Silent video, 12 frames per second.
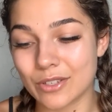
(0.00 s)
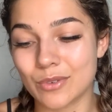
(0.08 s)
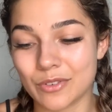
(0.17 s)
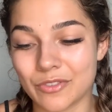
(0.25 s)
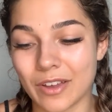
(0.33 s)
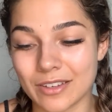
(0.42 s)
to
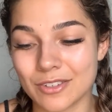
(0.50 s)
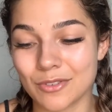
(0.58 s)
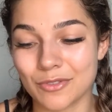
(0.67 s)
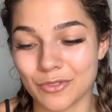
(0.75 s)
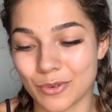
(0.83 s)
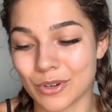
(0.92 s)
affect you
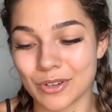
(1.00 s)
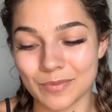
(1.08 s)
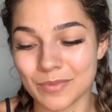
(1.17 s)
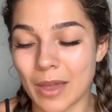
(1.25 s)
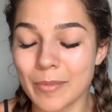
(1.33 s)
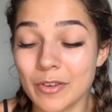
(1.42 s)

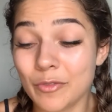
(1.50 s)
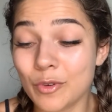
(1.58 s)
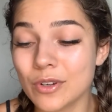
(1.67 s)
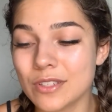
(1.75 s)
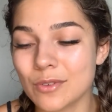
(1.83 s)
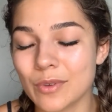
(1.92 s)
for, I mean, of
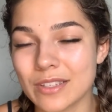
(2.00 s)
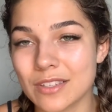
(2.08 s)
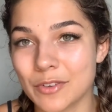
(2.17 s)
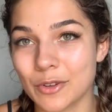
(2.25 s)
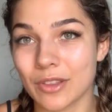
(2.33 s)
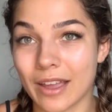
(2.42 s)
course, the rest of
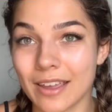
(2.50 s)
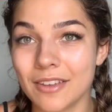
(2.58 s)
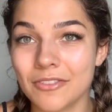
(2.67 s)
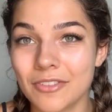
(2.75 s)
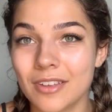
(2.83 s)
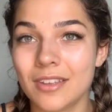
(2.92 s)
your life.